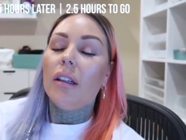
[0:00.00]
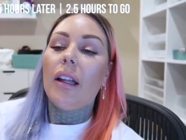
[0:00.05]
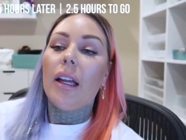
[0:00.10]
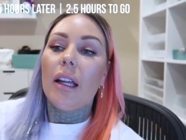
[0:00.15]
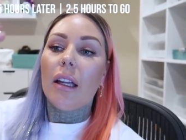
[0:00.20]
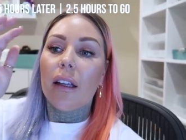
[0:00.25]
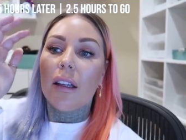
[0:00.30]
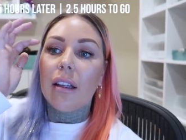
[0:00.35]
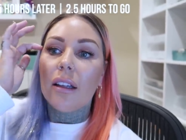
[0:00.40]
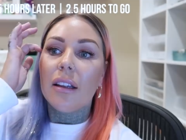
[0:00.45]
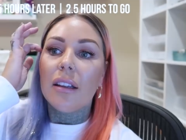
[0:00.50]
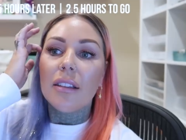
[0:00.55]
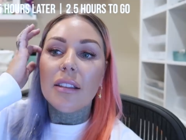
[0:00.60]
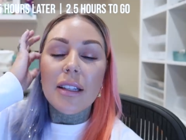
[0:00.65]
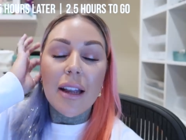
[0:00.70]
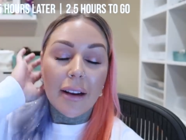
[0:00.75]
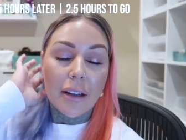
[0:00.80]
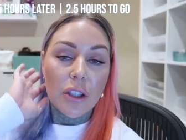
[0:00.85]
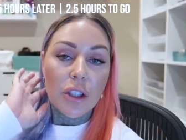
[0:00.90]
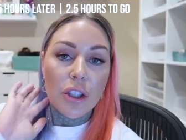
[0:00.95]
like
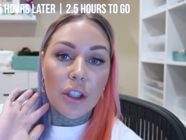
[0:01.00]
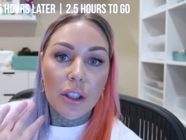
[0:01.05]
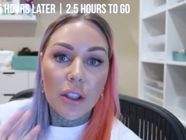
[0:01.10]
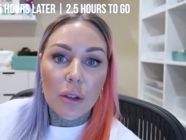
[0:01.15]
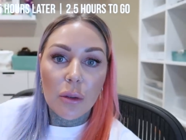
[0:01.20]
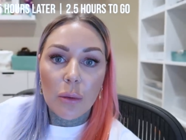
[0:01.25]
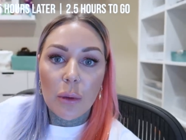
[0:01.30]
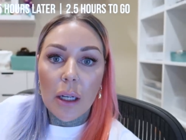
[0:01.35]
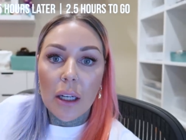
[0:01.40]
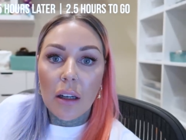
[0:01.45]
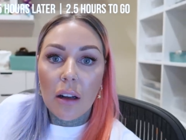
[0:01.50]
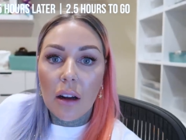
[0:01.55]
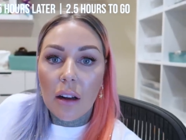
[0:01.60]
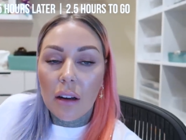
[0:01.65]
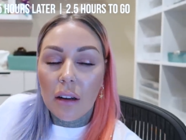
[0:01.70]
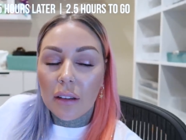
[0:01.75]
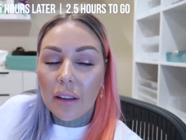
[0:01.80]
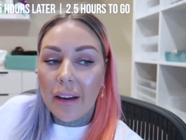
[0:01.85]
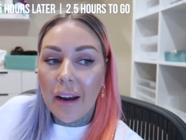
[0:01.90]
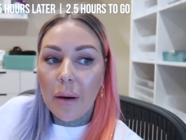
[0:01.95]
textured and
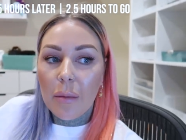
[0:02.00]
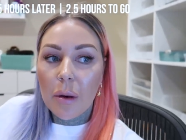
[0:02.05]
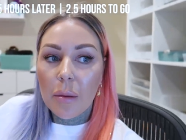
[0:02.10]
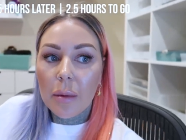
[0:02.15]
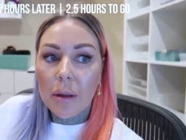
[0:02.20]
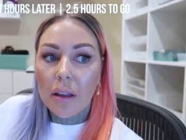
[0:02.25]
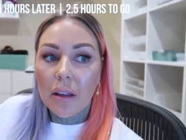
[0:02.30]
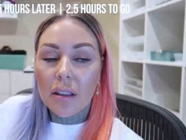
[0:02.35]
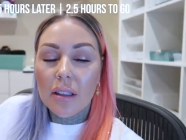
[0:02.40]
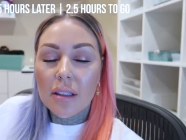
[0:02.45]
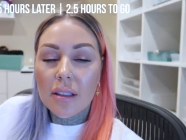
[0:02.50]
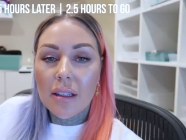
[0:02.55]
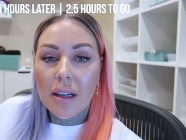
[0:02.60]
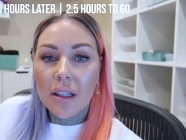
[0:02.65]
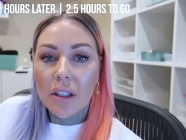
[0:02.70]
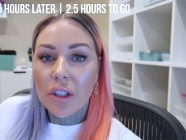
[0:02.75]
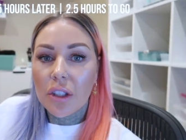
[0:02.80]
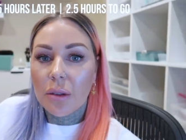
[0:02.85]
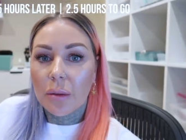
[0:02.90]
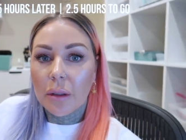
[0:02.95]
whatnot on camera, but it doesn't
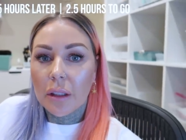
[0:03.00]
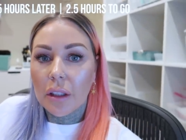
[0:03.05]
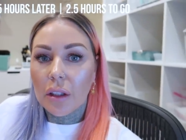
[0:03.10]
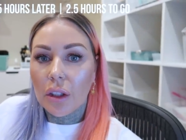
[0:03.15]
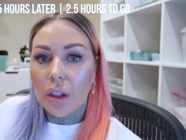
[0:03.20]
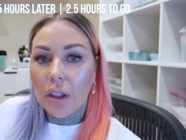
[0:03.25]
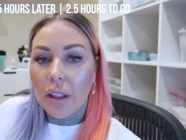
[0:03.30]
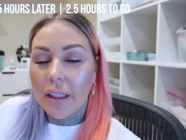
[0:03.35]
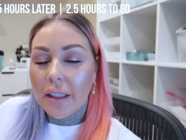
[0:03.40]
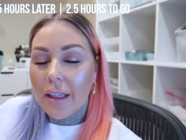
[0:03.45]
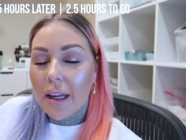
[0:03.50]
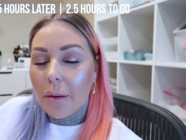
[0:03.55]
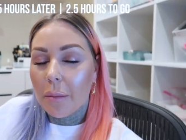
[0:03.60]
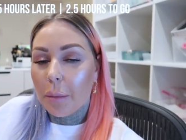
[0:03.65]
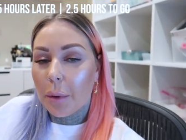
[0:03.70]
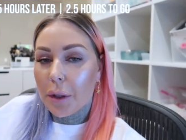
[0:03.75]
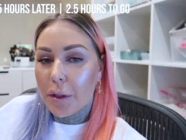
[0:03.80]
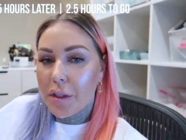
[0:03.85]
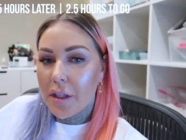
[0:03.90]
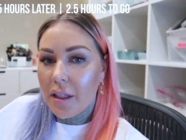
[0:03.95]
actually really look like that
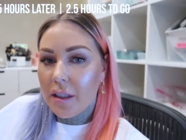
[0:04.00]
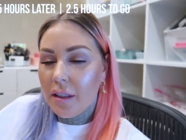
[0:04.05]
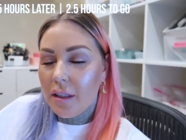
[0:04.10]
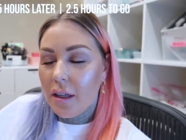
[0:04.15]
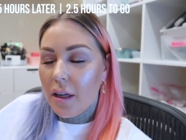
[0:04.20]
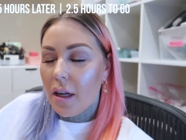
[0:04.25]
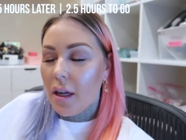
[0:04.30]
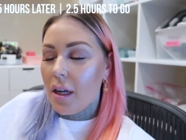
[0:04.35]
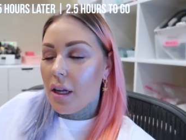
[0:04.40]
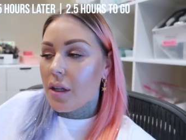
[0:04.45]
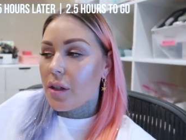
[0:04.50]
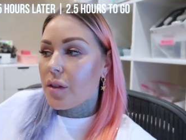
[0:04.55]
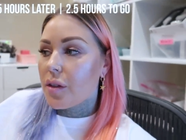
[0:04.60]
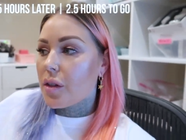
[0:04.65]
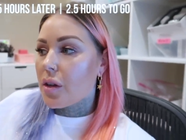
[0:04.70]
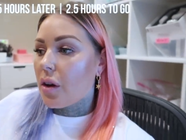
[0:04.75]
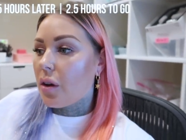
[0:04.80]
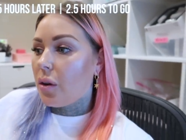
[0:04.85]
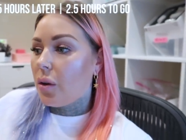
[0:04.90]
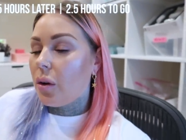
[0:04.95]
in person.
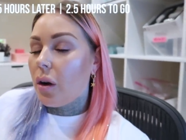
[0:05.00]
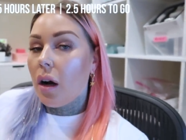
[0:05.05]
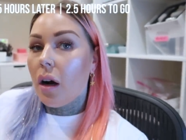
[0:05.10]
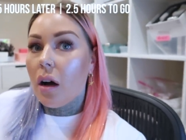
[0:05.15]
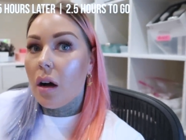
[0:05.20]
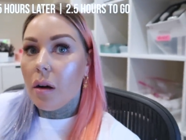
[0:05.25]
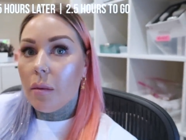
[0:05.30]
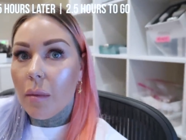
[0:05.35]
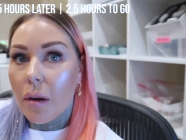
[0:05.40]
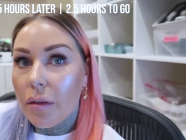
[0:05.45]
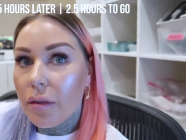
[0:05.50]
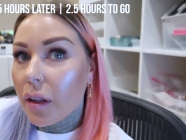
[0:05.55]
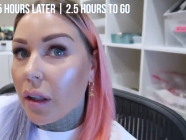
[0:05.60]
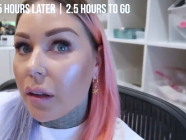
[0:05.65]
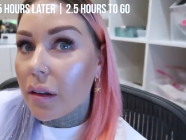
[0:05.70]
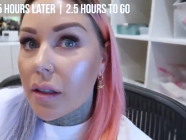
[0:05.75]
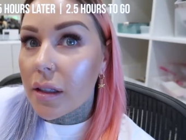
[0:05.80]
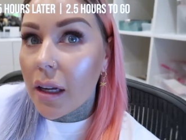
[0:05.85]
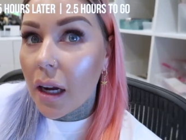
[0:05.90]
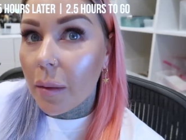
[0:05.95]
So I feel
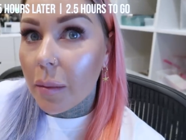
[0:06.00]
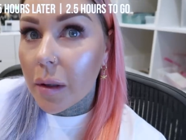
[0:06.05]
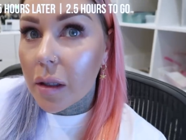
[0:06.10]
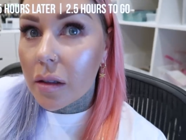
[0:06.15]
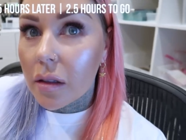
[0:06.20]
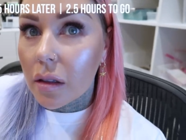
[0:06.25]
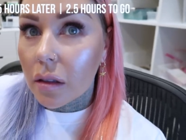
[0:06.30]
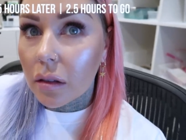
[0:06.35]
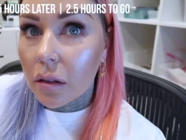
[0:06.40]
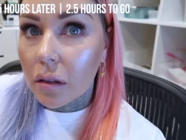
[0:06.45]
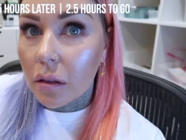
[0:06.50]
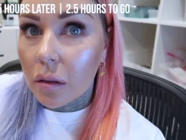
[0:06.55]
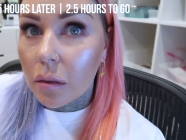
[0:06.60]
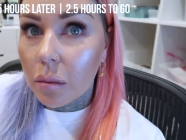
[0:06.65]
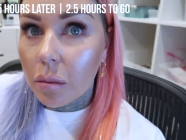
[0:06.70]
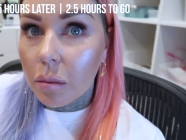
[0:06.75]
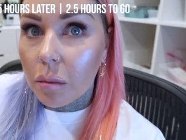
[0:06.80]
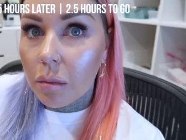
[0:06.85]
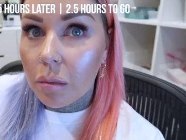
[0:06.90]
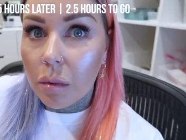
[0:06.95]
like this camera is a
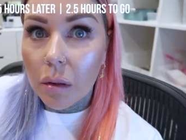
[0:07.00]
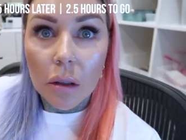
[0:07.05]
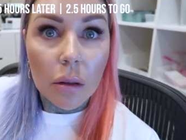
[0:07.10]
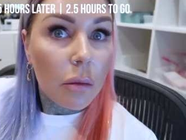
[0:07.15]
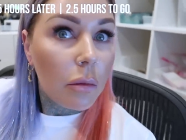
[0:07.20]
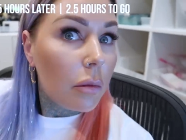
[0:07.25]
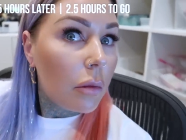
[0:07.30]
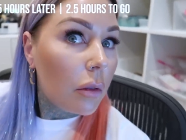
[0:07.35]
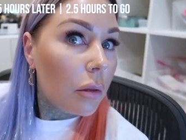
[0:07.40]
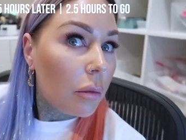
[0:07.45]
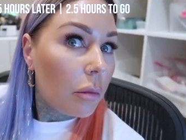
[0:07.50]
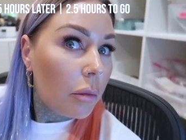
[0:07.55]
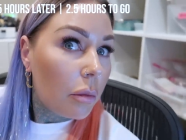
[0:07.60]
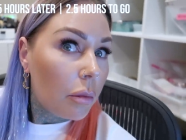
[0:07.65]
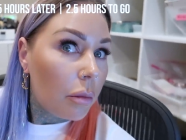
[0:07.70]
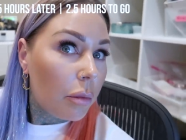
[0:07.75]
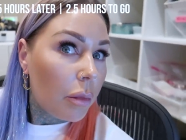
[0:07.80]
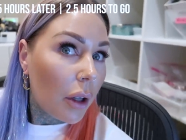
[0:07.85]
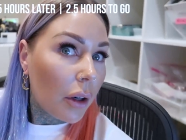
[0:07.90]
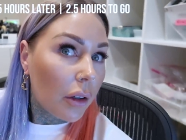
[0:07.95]
little bit
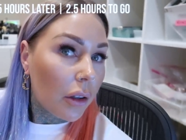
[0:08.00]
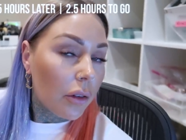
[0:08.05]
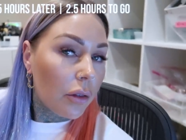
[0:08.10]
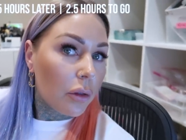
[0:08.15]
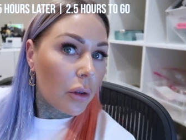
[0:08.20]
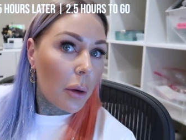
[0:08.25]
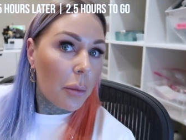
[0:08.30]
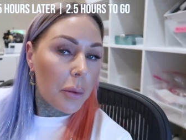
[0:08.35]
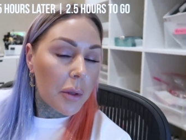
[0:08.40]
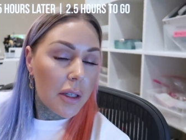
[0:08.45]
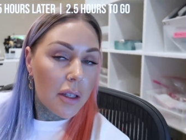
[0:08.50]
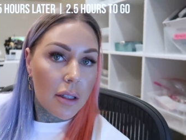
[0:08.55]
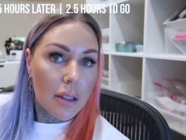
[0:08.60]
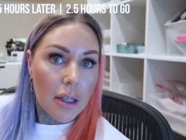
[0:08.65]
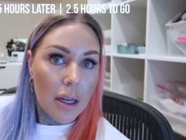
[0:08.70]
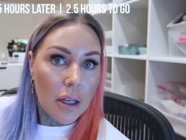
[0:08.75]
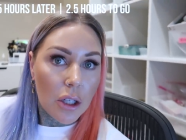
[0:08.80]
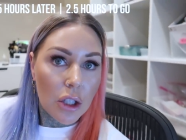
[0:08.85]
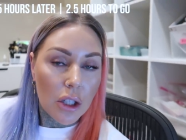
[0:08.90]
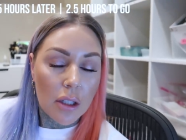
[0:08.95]
better of
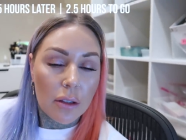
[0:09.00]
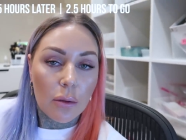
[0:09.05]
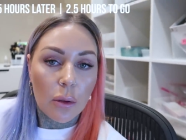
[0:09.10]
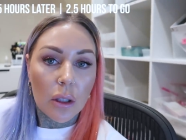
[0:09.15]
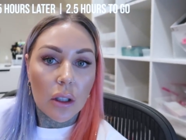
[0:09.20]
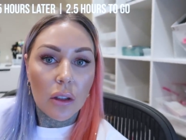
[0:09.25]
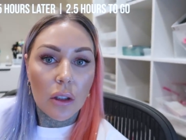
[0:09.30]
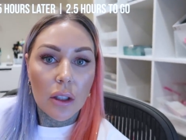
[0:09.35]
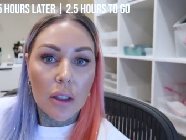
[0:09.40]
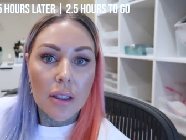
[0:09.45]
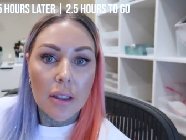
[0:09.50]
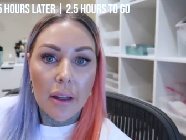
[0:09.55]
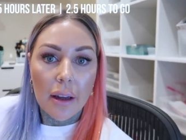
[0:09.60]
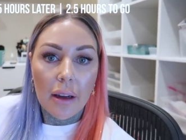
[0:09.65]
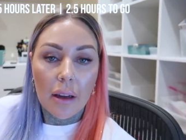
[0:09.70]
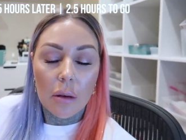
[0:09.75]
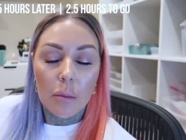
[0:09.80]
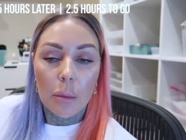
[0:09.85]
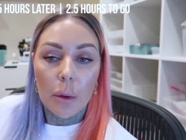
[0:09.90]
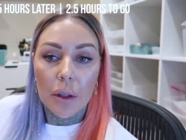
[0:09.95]
representation of what it looks
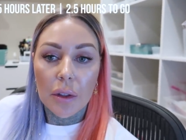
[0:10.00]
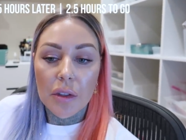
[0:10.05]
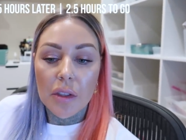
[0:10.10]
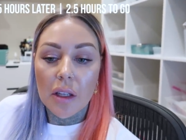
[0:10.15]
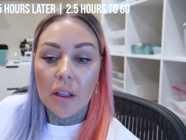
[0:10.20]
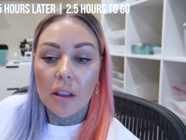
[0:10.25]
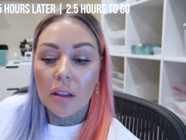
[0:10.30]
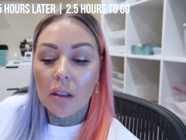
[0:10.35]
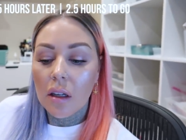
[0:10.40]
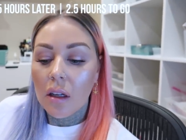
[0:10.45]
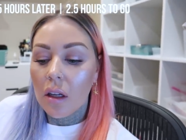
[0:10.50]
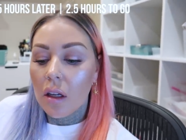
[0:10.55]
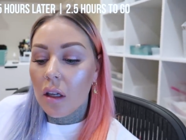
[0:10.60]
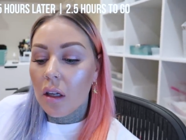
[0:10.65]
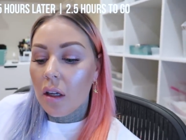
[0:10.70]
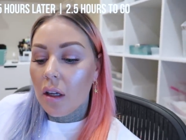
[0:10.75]
like in person.